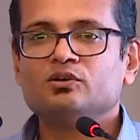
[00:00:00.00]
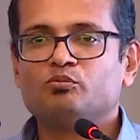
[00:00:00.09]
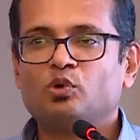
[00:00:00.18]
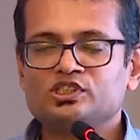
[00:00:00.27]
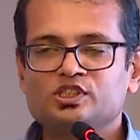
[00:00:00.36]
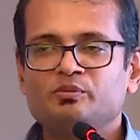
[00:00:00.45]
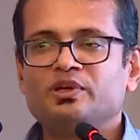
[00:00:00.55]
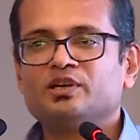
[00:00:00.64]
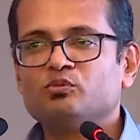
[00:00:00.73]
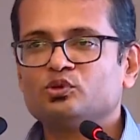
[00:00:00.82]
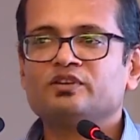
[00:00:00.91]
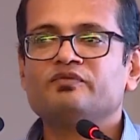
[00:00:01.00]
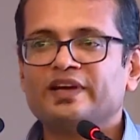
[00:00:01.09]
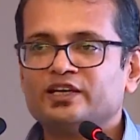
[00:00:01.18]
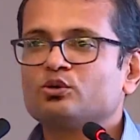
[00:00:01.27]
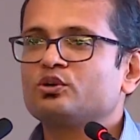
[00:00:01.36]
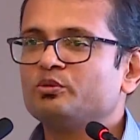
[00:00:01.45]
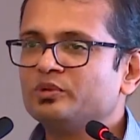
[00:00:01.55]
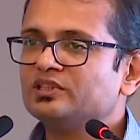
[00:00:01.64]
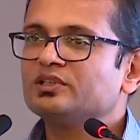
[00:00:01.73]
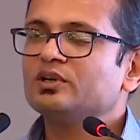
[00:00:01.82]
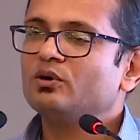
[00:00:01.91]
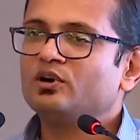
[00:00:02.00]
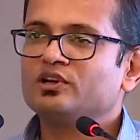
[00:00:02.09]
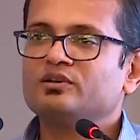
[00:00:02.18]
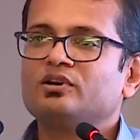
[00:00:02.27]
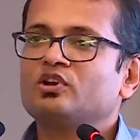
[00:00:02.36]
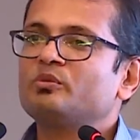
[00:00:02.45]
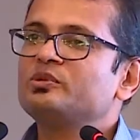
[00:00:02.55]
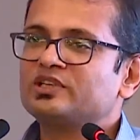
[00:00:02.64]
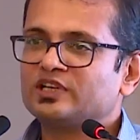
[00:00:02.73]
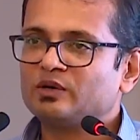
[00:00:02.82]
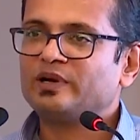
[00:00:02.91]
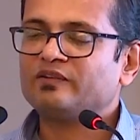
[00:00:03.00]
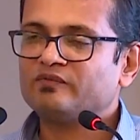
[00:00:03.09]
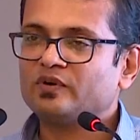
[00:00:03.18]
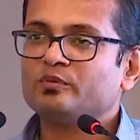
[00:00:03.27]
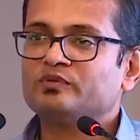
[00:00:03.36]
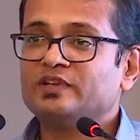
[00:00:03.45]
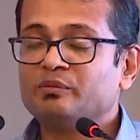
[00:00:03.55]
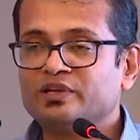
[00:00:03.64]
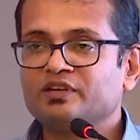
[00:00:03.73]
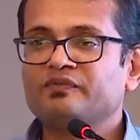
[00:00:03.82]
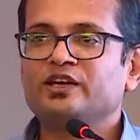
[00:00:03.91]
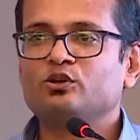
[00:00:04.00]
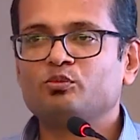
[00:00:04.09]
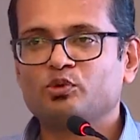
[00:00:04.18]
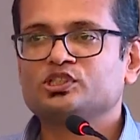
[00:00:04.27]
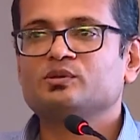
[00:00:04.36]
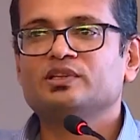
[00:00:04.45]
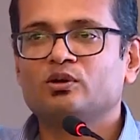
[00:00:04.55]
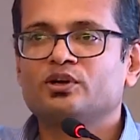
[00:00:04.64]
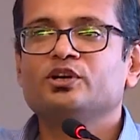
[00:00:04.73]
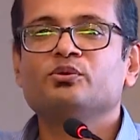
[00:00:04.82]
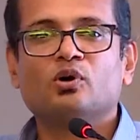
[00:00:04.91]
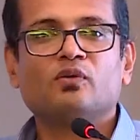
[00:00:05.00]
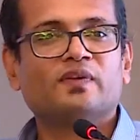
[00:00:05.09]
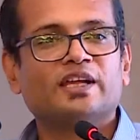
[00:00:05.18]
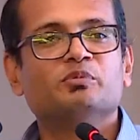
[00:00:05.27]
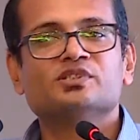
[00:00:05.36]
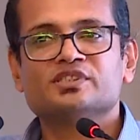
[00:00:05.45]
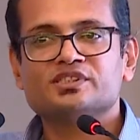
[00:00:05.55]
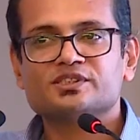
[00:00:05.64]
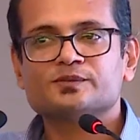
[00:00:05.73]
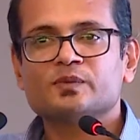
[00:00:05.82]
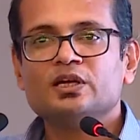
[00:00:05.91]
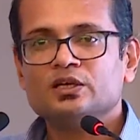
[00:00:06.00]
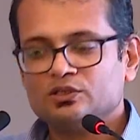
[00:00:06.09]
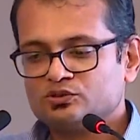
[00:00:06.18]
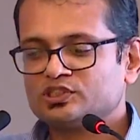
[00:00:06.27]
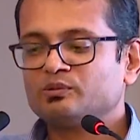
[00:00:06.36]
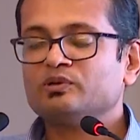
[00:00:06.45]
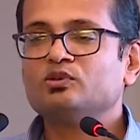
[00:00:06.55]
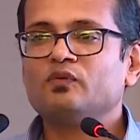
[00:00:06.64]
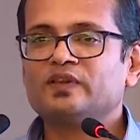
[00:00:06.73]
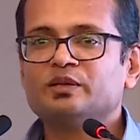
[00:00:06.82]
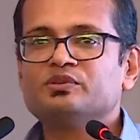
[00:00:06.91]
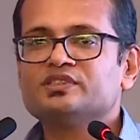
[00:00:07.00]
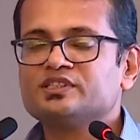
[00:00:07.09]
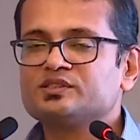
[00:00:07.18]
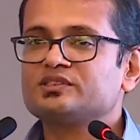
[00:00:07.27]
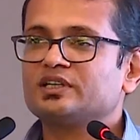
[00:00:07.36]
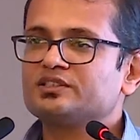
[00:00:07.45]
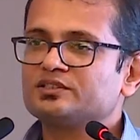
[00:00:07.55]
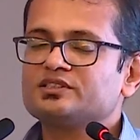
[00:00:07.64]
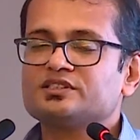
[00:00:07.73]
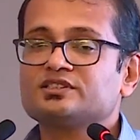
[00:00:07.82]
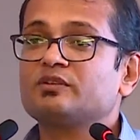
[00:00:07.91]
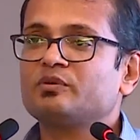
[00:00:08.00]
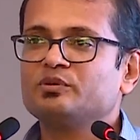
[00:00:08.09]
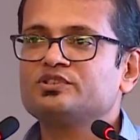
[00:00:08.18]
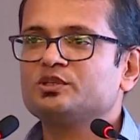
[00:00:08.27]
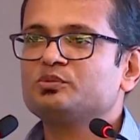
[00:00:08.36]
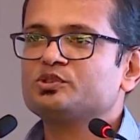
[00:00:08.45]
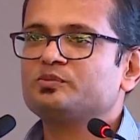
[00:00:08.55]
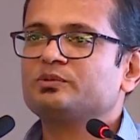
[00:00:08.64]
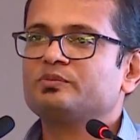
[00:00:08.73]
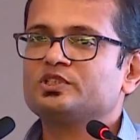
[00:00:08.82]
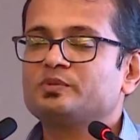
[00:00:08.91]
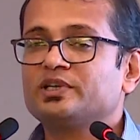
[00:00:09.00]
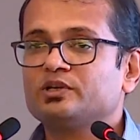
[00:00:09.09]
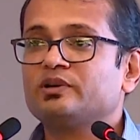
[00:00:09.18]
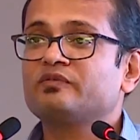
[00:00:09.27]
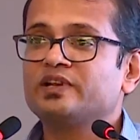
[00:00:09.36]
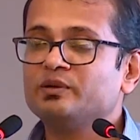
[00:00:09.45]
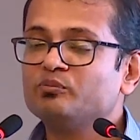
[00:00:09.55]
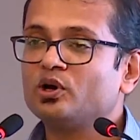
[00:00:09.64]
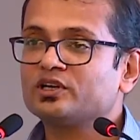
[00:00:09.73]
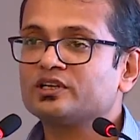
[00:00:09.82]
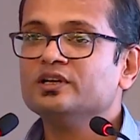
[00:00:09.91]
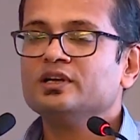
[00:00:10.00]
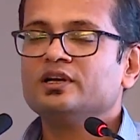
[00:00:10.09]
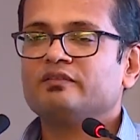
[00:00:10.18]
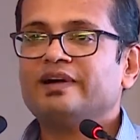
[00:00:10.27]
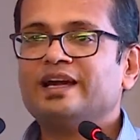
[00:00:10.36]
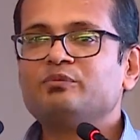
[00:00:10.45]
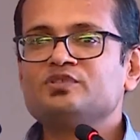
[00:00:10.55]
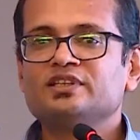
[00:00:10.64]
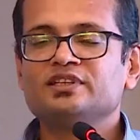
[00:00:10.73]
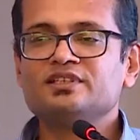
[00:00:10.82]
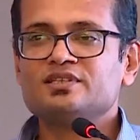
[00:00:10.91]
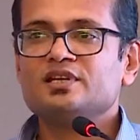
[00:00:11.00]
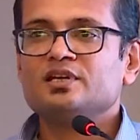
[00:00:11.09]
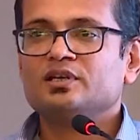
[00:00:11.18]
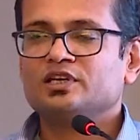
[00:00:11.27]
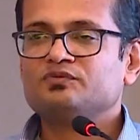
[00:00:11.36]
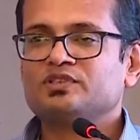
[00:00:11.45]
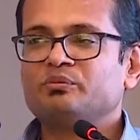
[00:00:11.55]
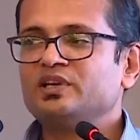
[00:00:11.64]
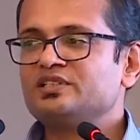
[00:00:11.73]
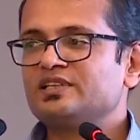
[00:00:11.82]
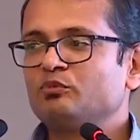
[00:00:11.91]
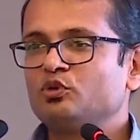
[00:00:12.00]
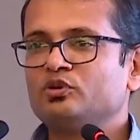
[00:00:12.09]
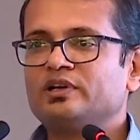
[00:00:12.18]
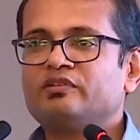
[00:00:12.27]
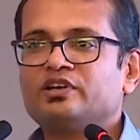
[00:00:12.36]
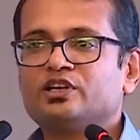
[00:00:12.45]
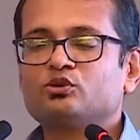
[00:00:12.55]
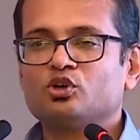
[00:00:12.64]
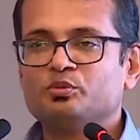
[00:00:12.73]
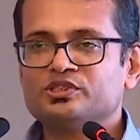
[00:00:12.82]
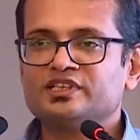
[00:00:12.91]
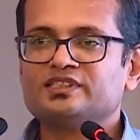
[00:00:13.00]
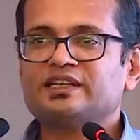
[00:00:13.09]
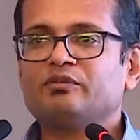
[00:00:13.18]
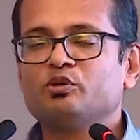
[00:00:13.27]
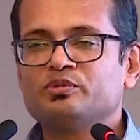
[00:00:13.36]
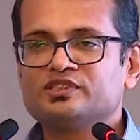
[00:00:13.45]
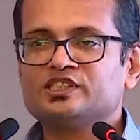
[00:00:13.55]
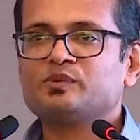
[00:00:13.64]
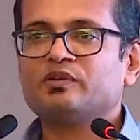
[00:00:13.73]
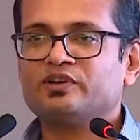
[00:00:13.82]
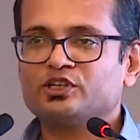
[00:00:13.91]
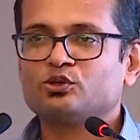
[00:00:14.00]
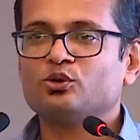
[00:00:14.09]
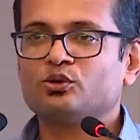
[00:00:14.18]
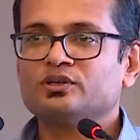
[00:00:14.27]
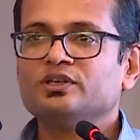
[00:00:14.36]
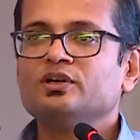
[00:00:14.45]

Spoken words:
possibly making more than 5 crore a month on Amazon platform. If they're making 5 crore, possibly they're already doing offline businesses. So some of the offline business structures, etc., from distribution perspective are very important. Why I'm saying this? If somebody says I'm going to get a 100 crore business, I want a business plan 100 crore,